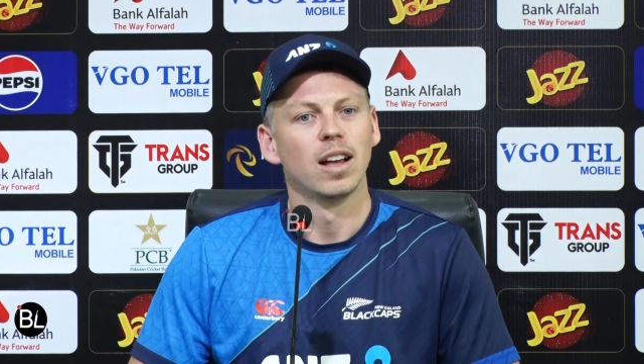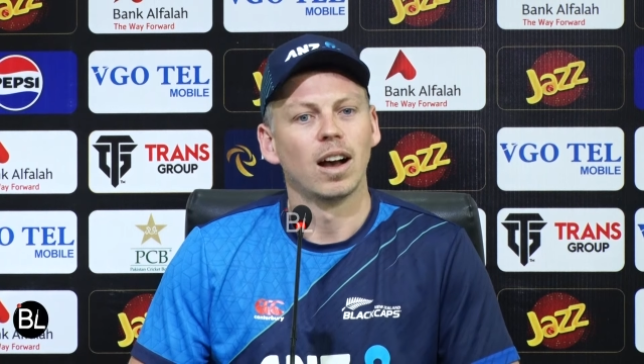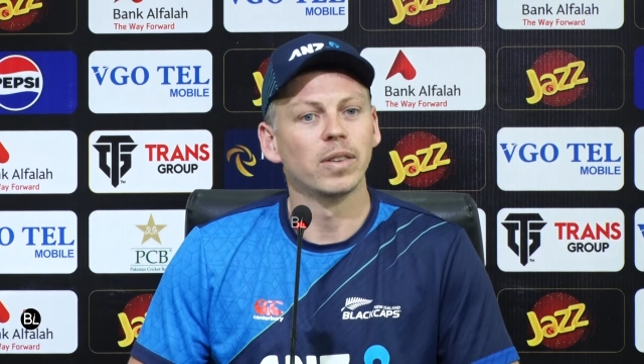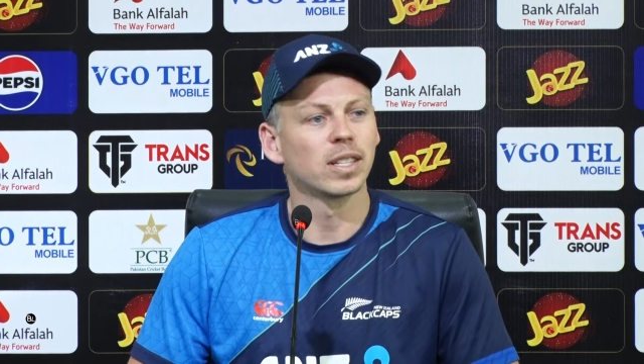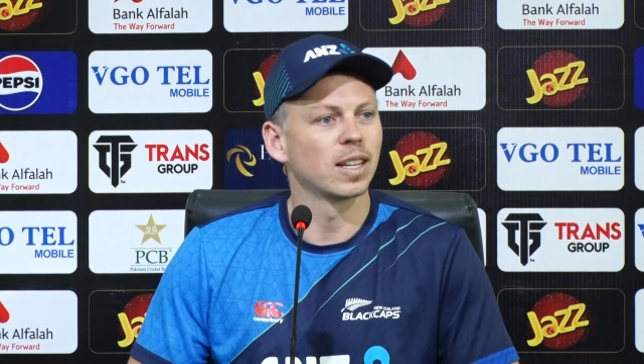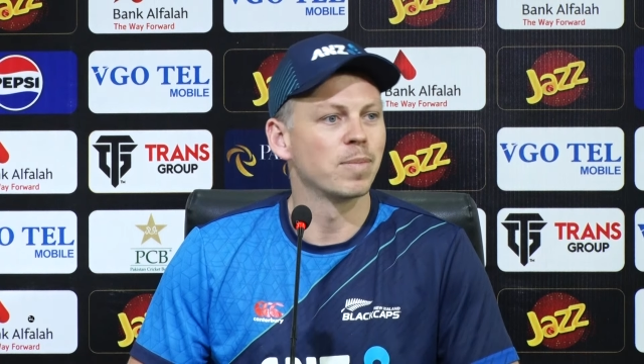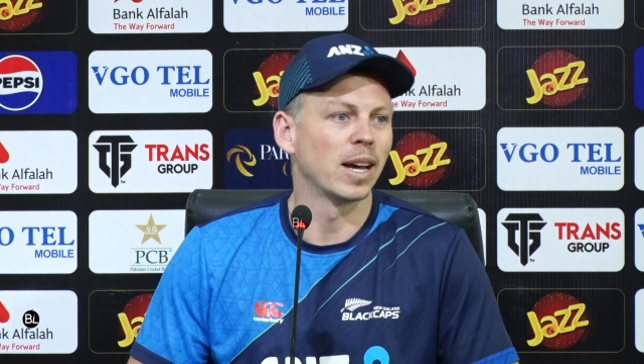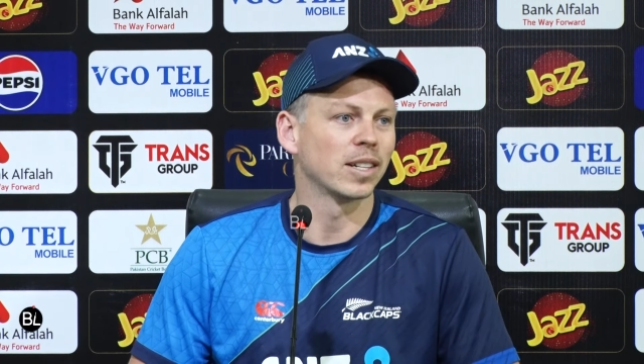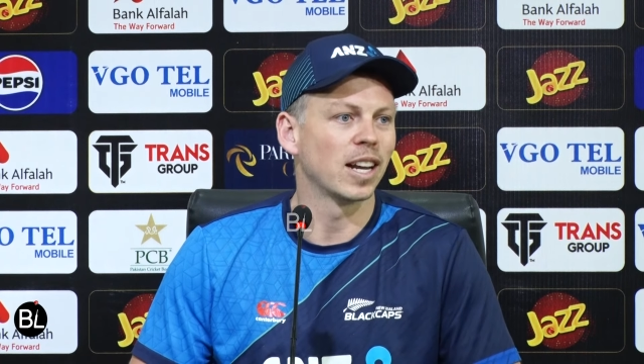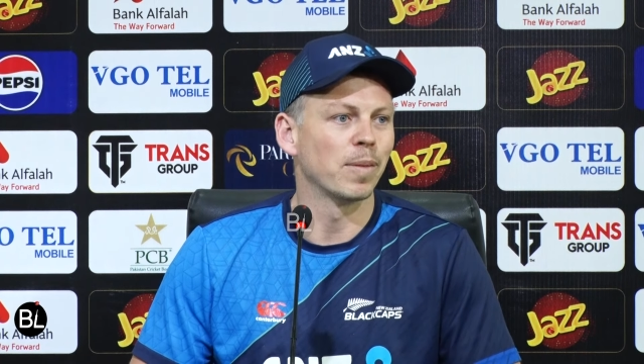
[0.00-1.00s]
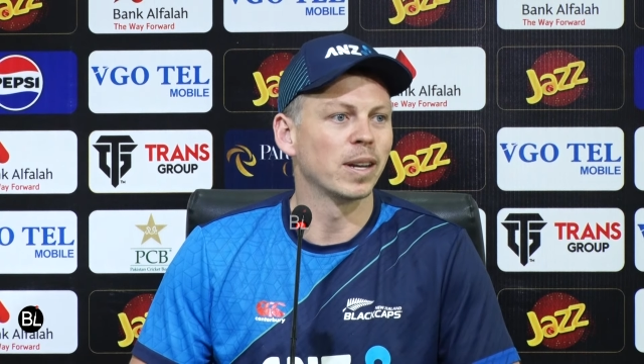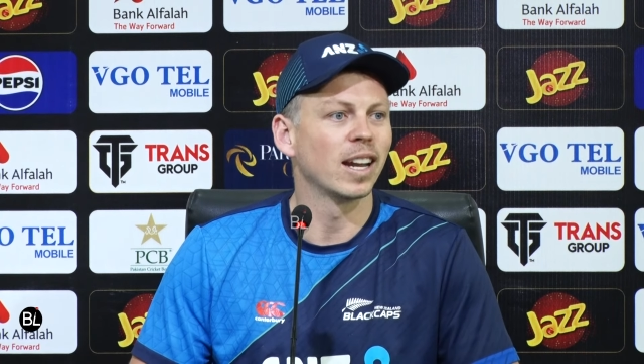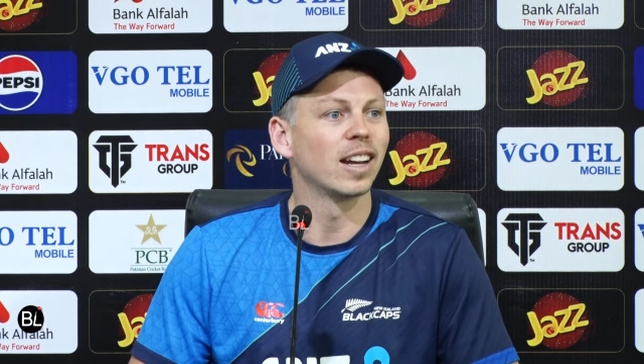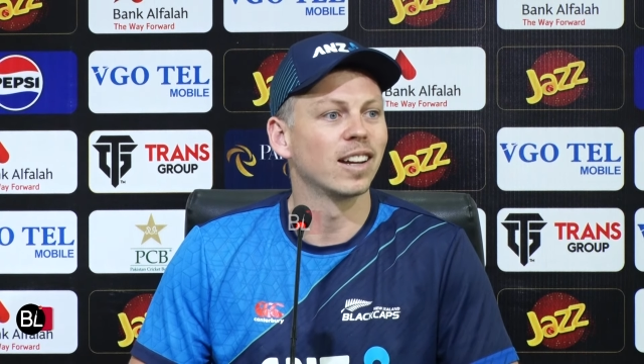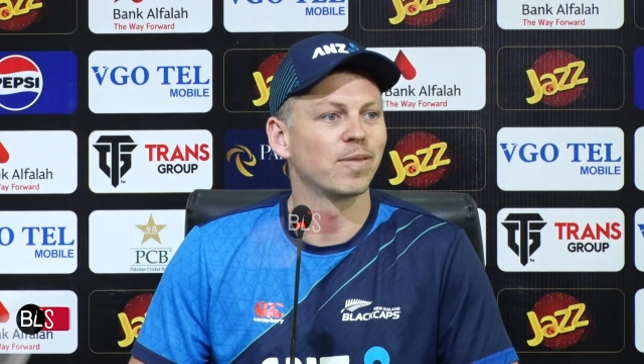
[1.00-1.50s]
Obviously Mark Chapman
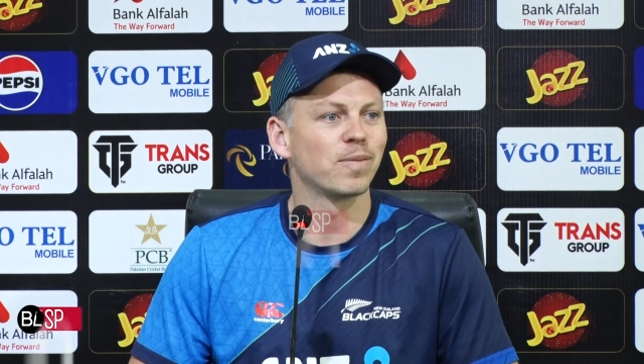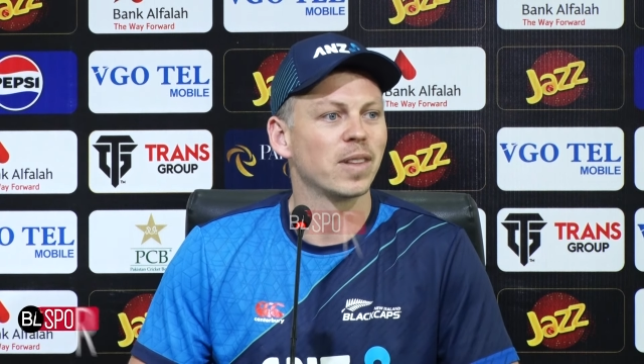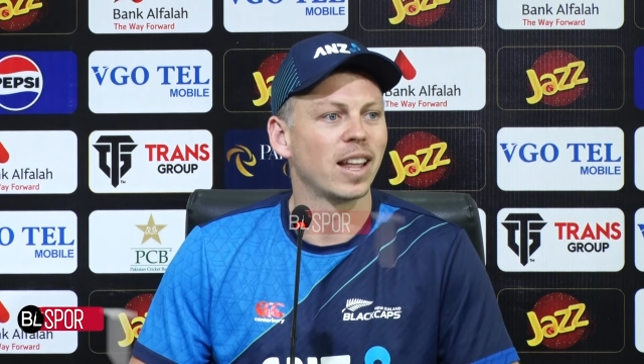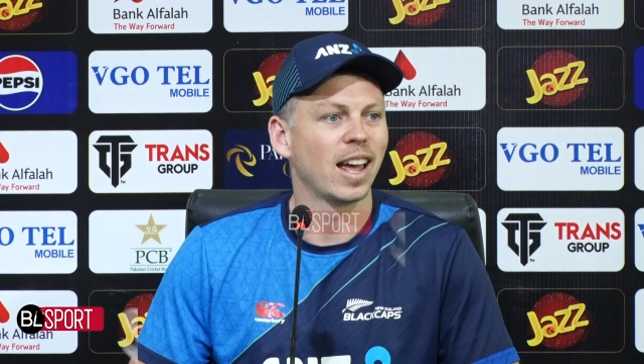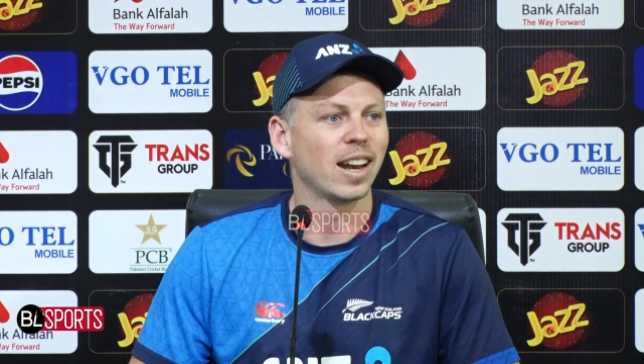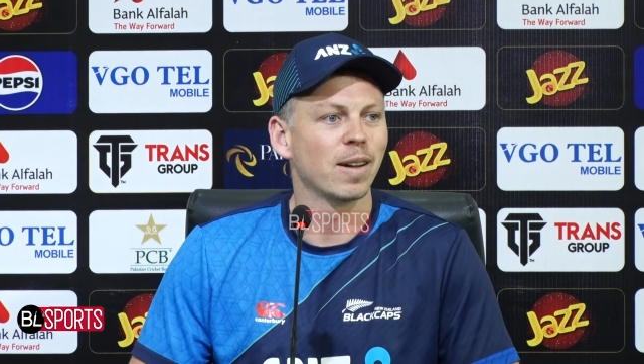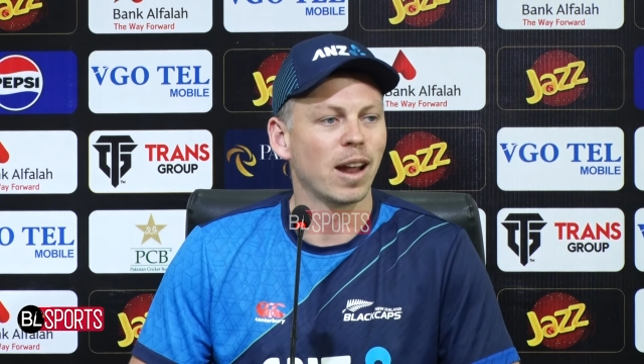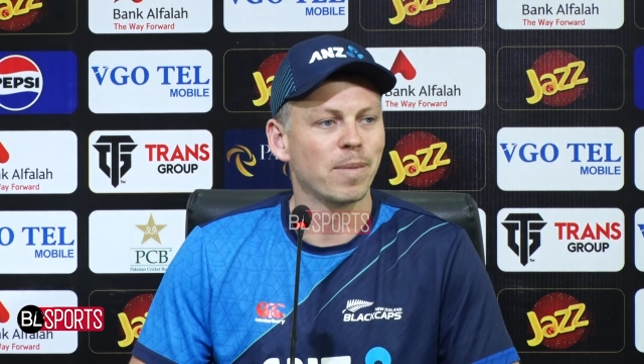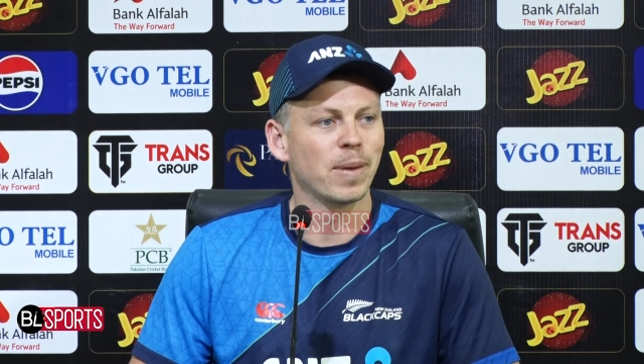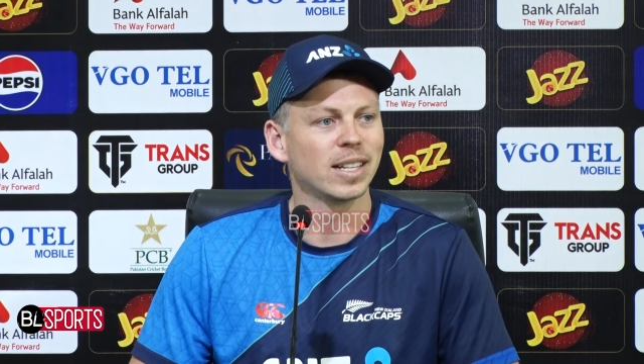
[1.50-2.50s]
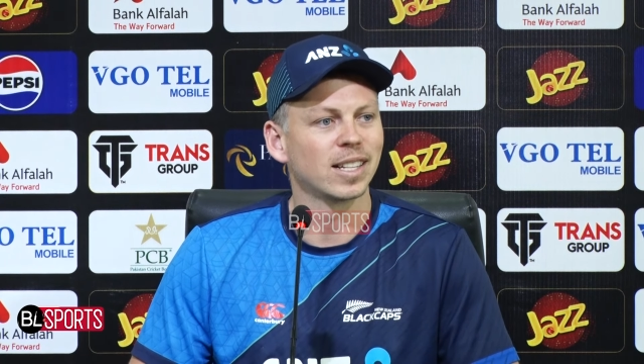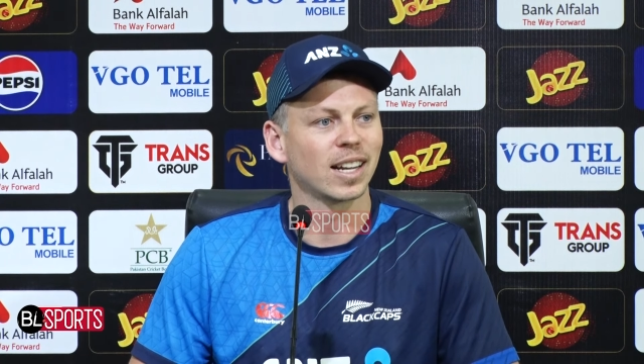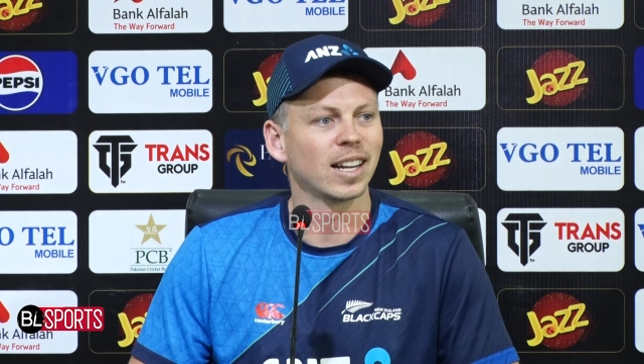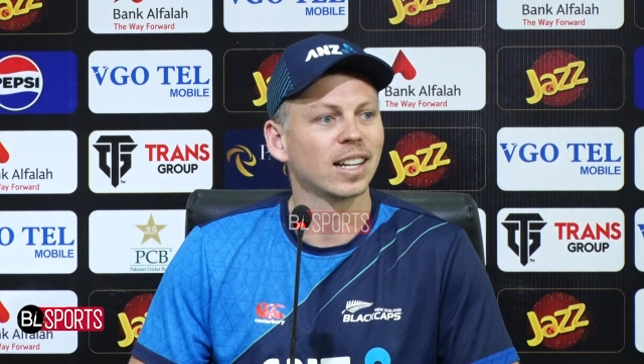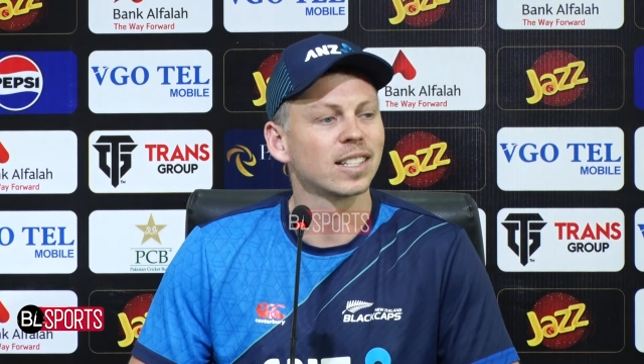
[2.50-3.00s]
had an amazing
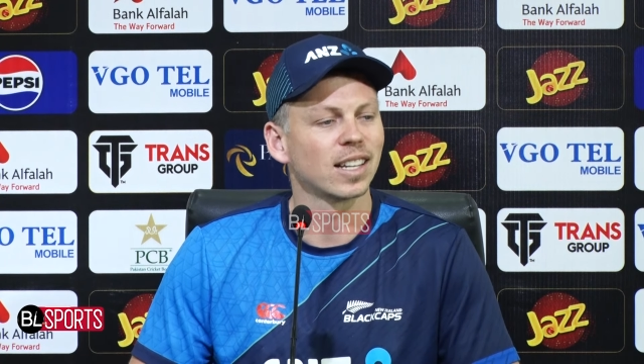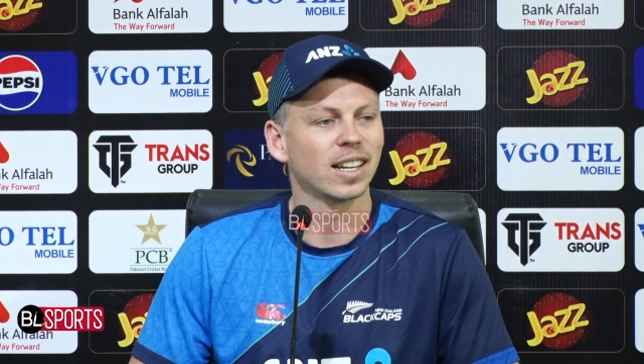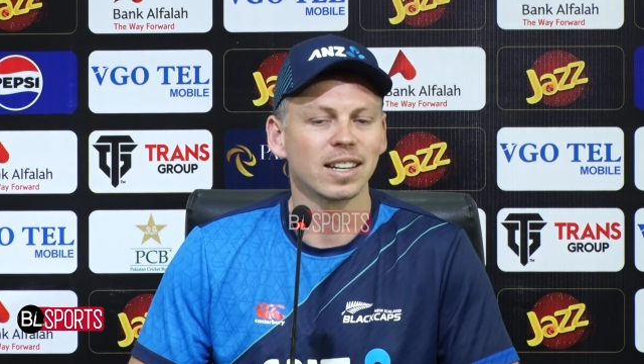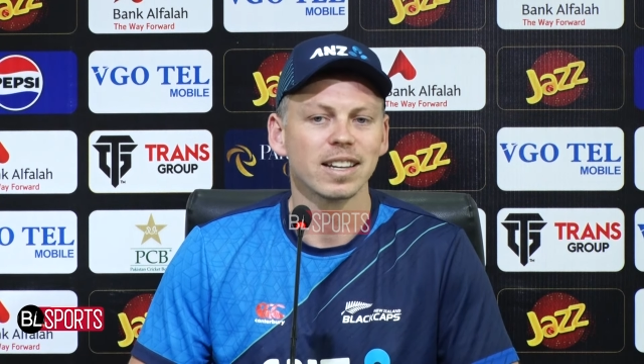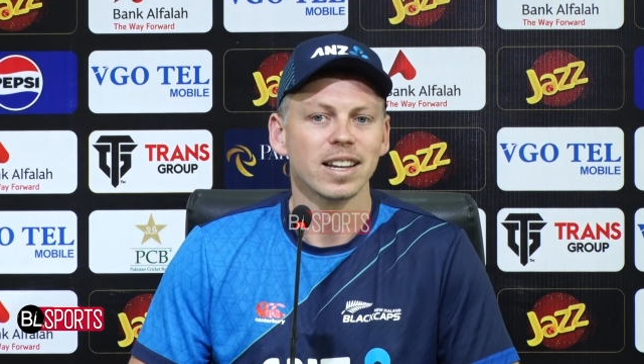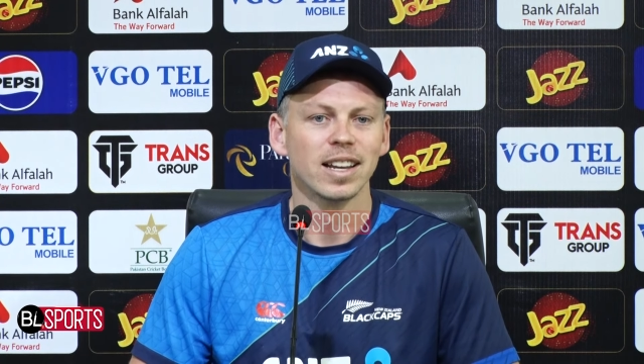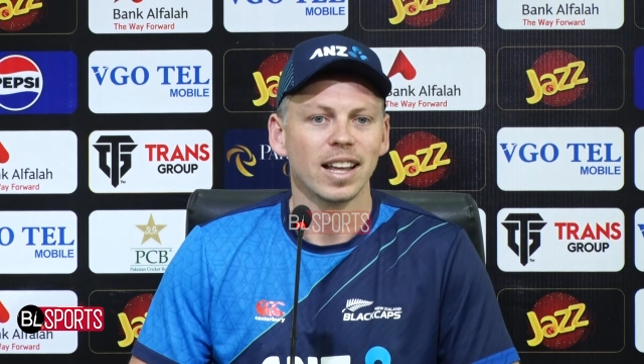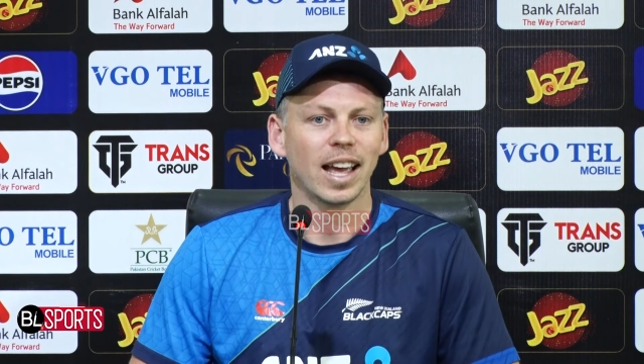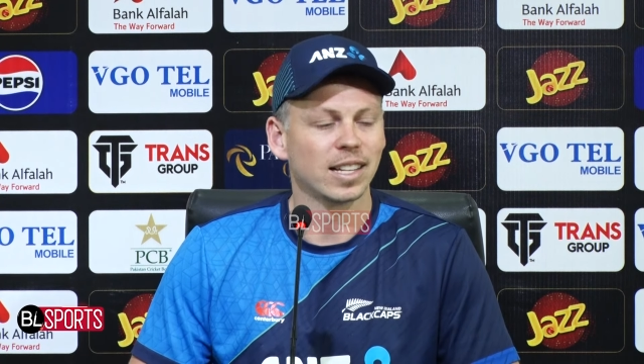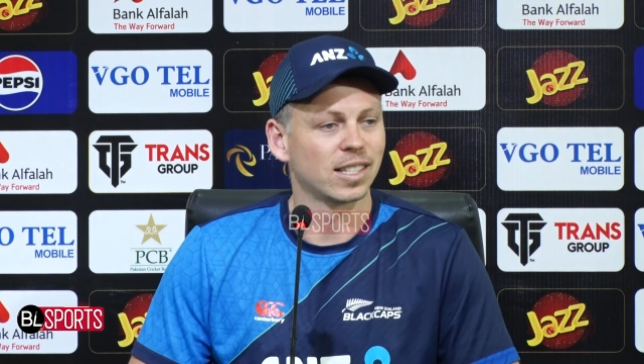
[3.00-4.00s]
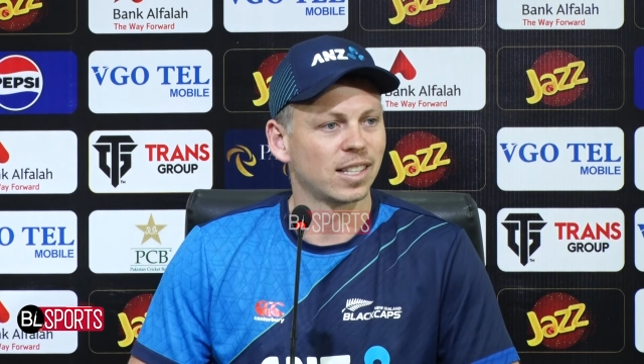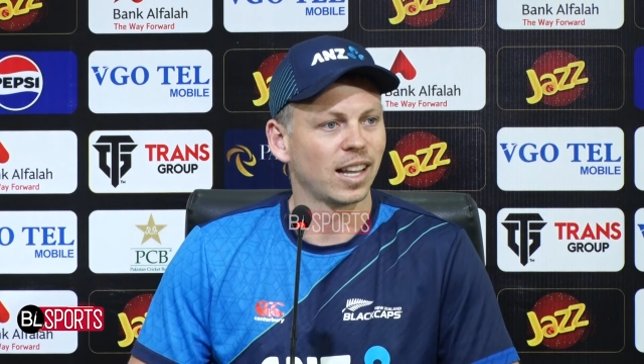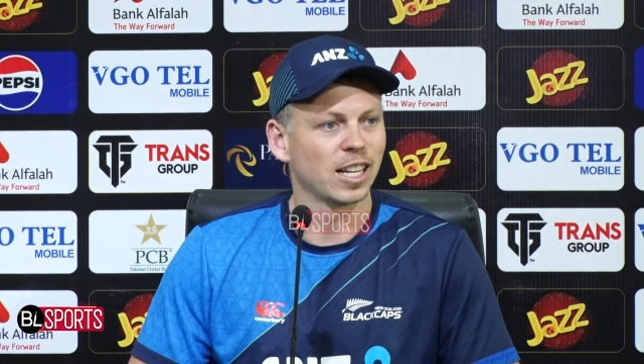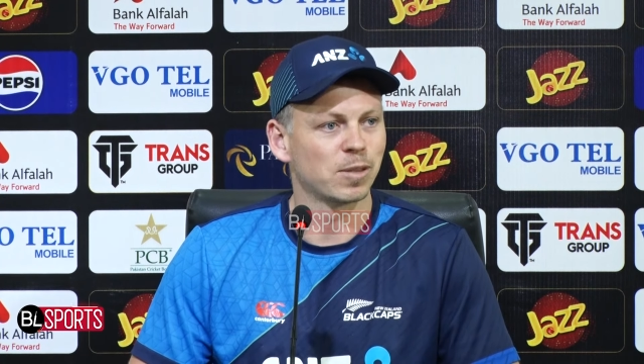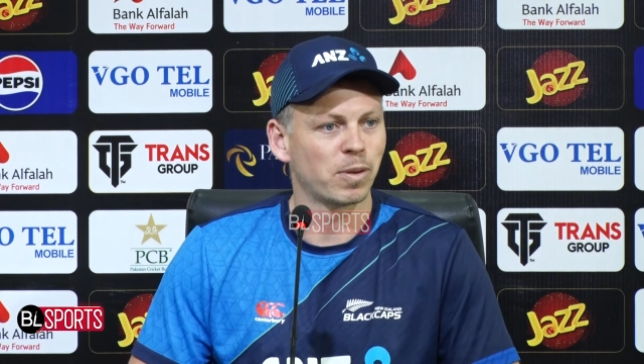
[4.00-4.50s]
innings, and he's